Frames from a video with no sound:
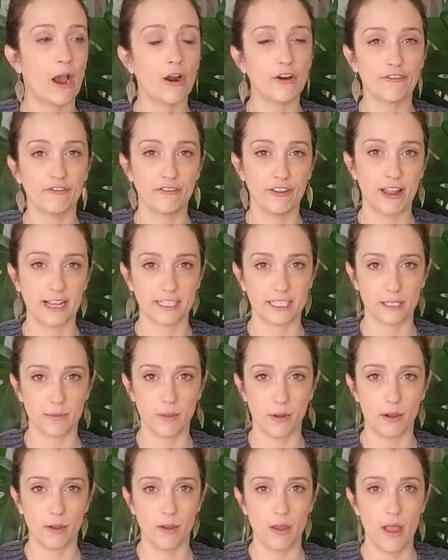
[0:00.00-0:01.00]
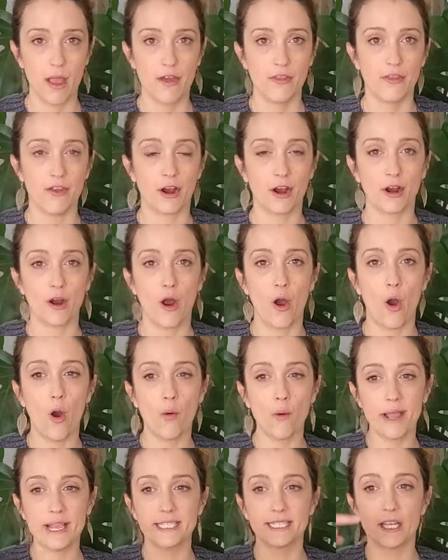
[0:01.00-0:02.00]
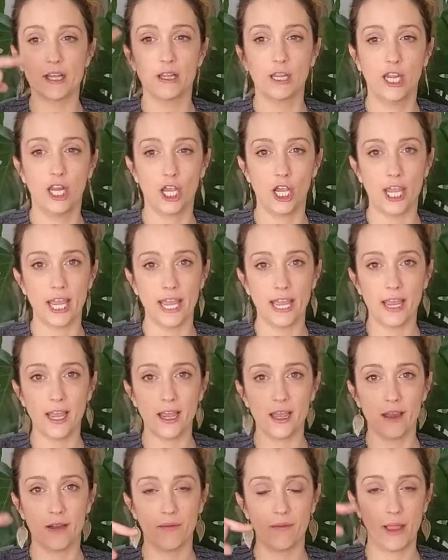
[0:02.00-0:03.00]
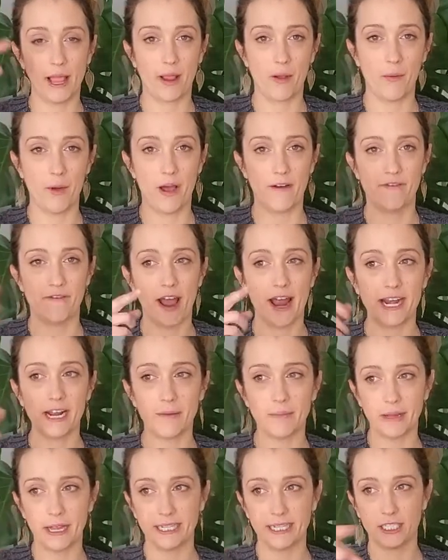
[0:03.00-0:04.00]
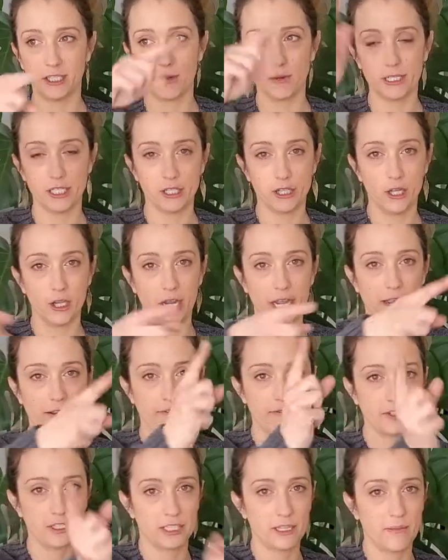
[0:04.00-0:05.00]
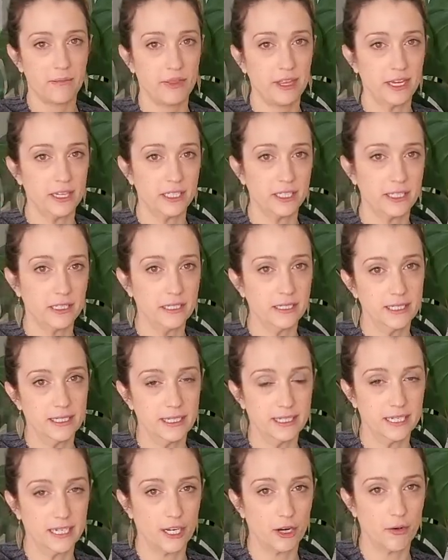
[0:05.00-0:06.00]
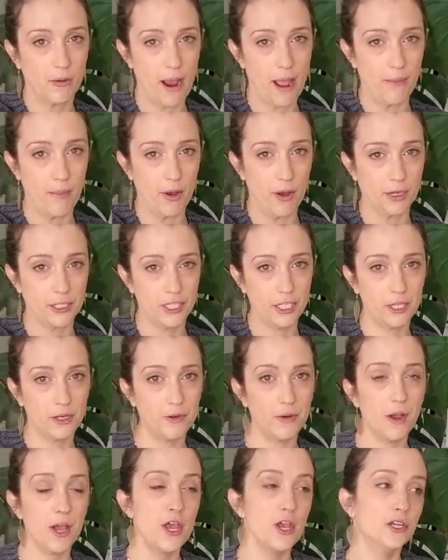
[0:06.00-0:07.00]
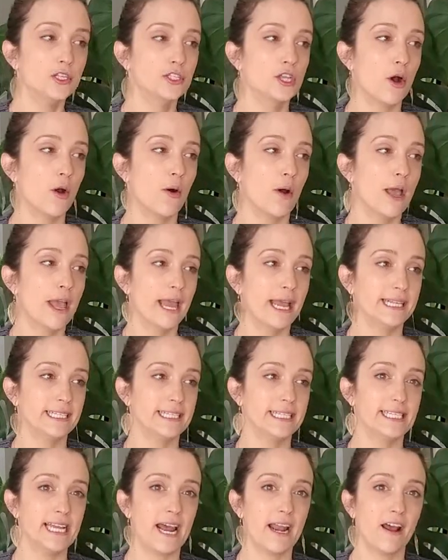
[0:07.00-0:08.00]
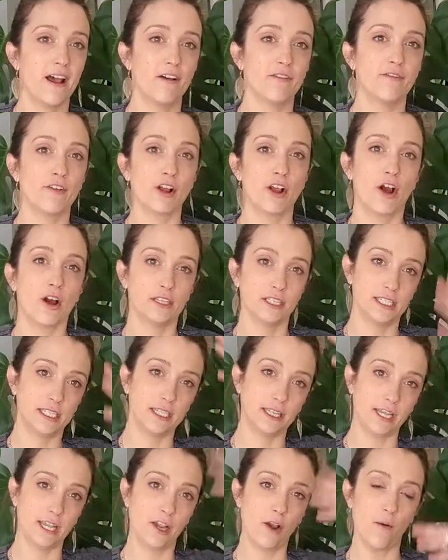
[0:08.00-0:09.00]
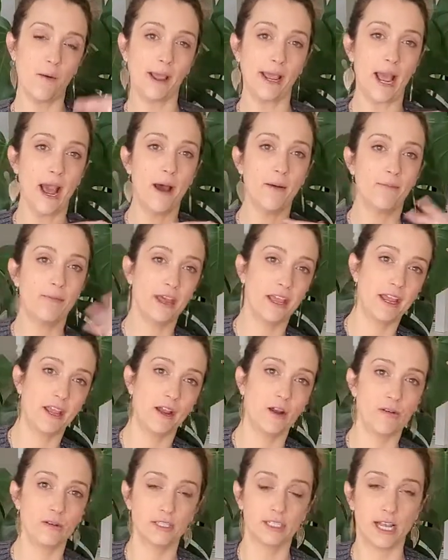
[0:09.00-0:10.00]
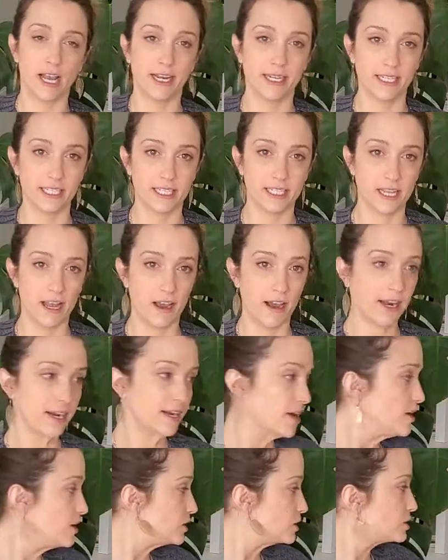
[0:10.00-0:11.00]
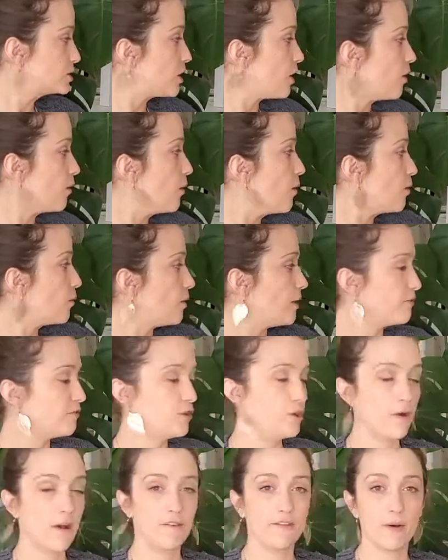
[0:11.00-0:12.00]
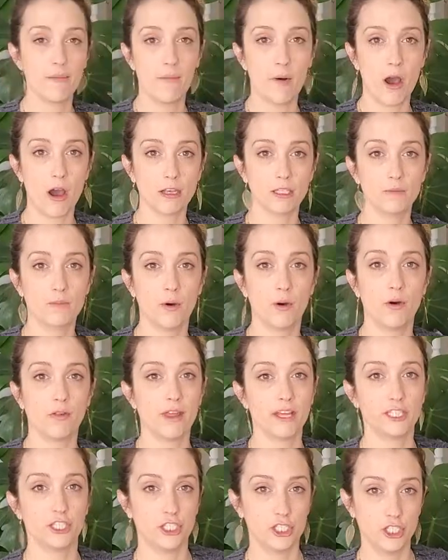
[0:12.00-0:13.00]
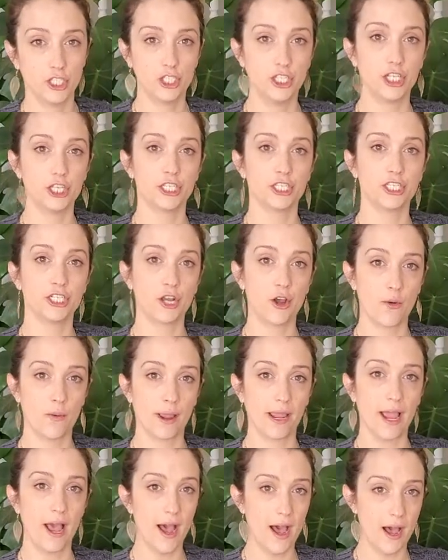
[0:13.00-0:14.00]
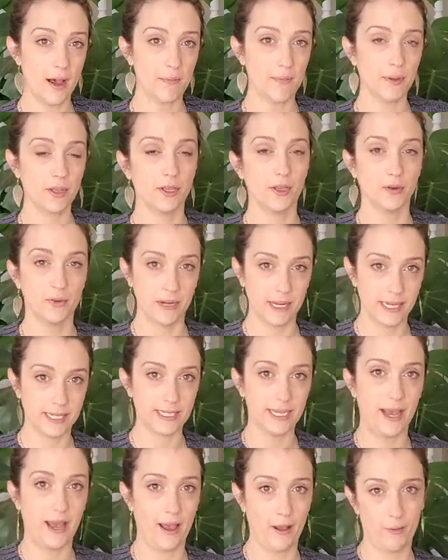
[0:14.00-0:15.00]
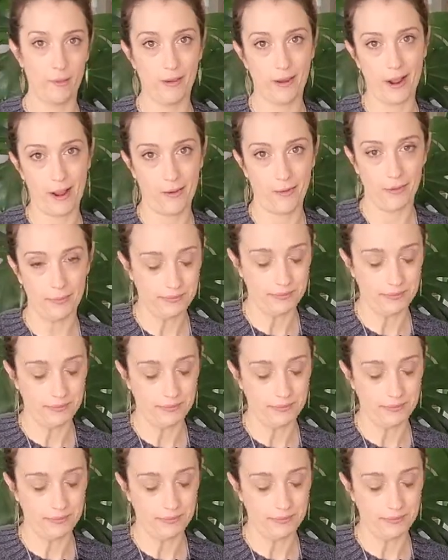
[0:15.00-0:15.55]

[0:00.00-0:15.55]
flexible. They're always looking, like a vining plant is always looking for something to grab onto. So instead of constantly going up, they can go side to side. So if you have a moss pole that's just going up, you need to help it out.